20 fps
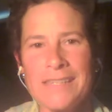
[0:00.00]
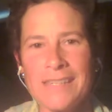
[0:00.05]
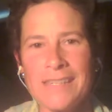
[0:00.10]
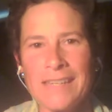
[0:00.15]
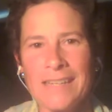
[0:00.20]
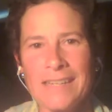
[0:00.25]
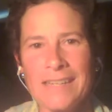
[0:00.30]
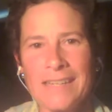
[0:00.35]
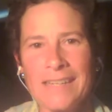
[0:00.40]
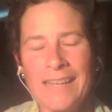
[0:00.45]

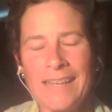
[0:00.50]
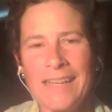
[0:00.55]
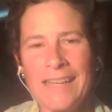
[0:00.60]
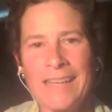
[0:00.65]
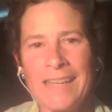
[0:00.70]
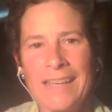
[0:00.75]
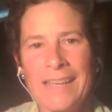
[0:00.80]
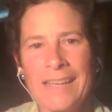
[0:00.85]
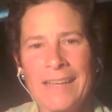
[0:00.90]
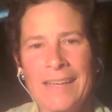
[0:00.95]
did,
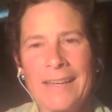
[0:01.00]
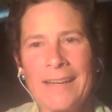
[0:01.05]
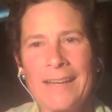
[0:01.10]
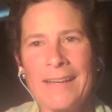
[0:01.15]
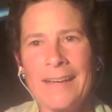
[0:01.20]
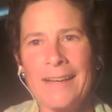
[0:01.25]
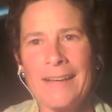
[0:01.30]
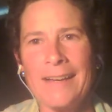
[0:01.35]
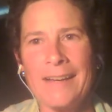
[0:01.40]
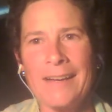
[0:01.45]

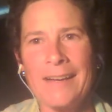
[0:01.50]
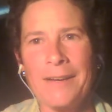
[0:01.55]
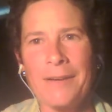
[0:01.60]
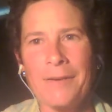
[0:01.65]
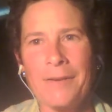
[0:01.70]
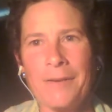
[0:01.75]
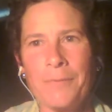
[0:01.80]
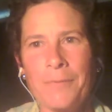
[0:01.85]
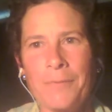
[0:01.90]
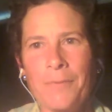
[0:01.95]

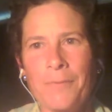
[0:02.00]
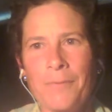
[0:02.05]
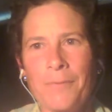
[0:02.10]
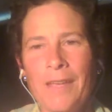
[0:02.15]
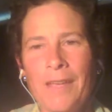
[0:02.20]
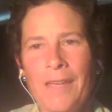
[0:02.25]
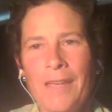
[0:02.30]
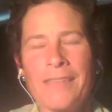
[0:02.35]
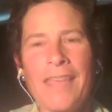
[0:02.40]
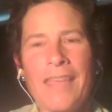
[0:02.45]

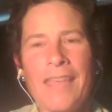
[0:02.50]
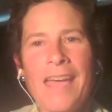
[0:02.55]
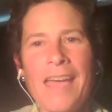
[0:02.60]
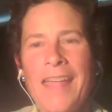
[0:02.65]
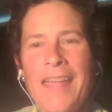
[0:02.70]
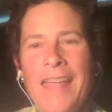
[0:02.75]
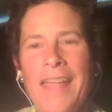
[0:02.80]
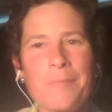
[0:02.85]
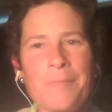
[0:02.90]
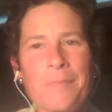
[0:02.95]
and
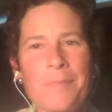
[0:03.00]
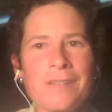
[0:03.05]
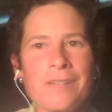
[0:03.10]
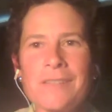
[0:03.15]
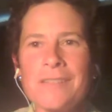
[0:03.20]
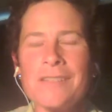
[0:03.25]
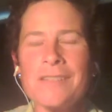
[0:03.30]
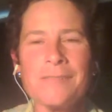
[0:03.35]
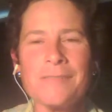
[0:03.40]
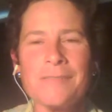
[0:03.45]
that
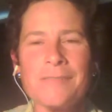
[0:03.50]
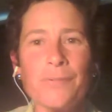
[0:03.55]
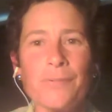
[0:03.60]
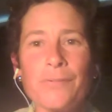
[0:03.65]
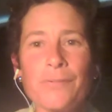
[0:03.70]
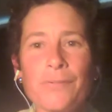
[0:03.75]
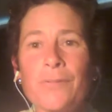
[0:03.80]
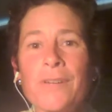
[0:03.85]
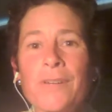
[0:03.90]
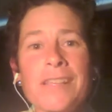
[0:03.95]
happened
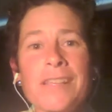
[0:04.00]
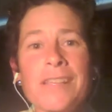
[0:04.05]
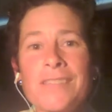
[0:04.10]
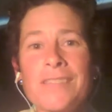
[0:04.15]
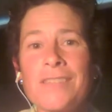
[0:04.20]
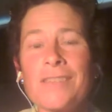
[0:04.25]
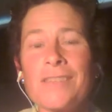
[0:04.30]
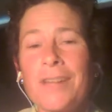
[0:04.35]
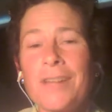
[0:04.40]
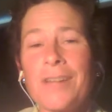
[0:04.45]
pretty
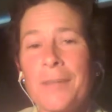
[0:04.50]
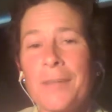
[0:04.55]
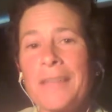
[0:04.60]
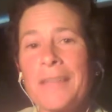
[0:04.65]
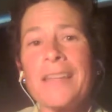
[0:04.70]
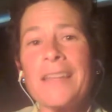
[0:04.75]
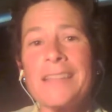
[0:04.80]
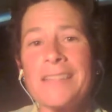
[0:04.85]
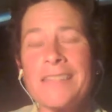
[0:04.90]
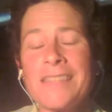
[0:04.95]
soon. I
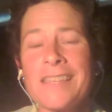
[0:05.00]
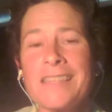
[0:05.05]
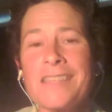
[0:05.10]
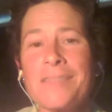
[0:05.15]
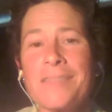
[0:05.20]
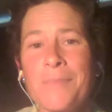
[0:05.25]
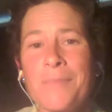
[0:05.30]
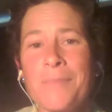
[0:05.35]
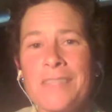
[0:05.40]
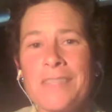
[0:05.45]
mean, like
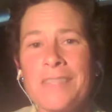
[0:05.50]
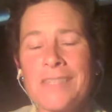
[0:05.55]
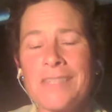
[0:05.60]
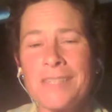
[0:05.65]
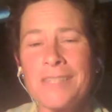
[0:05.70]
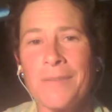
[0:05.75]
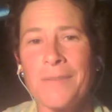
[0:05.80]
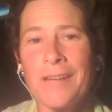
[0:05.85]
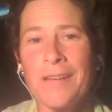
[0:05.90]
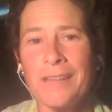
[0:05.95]
6 months
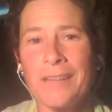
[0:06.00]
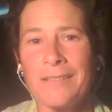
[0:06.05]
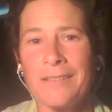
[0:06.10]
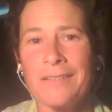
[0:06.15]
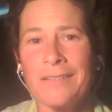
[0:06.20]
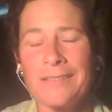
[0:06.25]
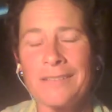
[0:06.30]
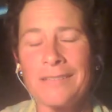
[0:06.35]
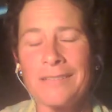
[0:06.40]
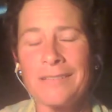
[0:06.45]
into my
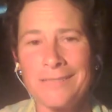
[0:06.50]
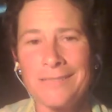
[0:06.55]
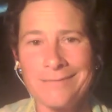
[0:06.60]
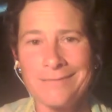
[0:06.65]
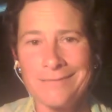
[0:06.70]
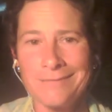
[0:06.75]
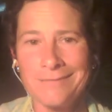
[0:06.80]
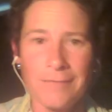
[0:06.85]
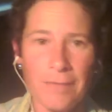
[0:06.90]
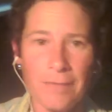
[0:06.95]

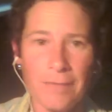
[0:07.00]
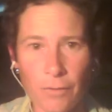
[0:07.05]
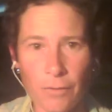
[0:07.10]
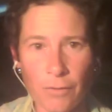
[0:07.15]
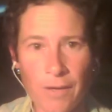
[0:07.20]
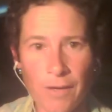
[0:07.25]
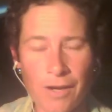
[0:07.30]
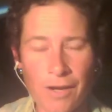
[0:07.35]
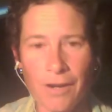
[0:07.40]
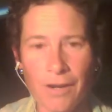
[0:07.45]

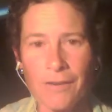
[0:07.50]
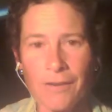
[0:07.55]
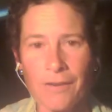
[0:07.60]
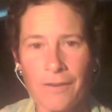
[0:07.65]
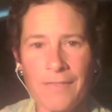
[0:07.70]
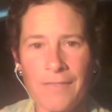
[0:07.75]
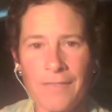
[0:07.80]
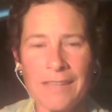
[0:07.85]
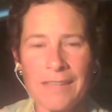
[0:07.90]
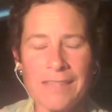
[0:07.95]
career
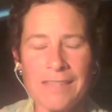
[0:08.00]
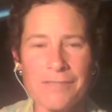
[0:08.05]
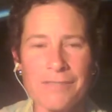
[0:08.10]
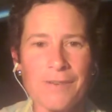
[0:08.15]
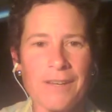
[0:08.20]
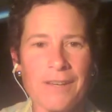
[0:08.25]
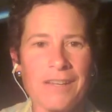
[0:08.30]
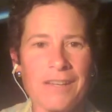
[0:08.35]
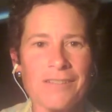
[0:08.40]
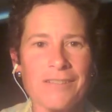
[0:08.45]
at
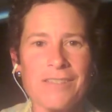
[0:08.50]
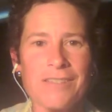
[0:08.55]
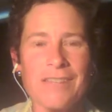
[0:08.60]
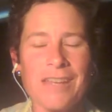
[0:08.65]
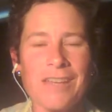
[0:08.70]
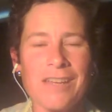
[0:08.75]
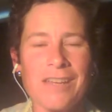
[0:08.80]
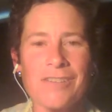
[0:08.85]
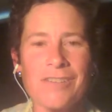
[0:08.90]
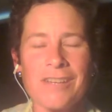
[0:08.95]
this radio
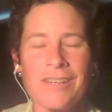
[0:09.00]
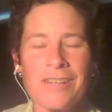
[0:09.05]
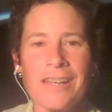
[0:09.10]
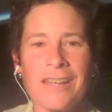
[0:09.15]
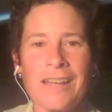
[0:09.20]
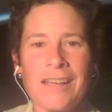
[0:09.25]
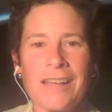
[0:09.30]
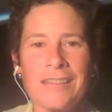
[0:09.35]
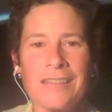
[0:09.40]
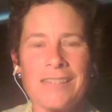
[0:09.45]
station,
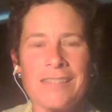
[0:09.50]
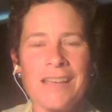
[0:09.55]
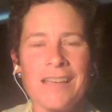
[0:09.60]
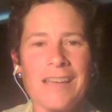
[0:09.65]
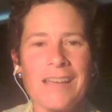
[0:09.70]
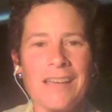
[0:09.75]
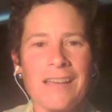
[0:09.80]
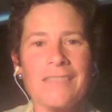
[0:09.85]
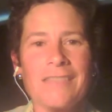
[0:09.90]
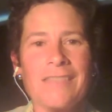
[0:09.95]
I
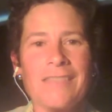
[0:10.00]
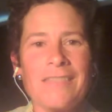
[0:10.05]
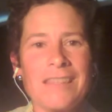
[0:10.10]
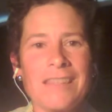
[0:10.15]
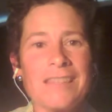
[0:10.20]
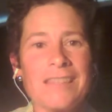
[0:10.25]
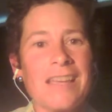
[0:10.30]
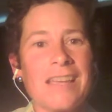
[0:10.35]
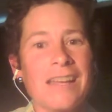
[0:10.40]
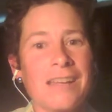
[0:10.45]
saw
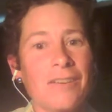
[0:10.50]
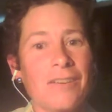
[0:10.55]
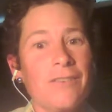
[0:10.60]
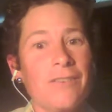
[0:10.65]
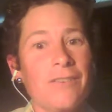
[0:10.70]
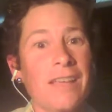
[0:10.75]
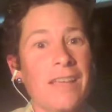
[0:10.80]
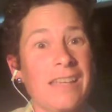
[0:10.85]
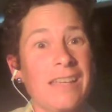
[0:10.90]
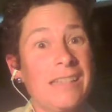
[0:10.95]
things kind of
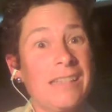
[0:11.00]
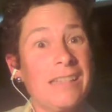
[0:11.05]
going,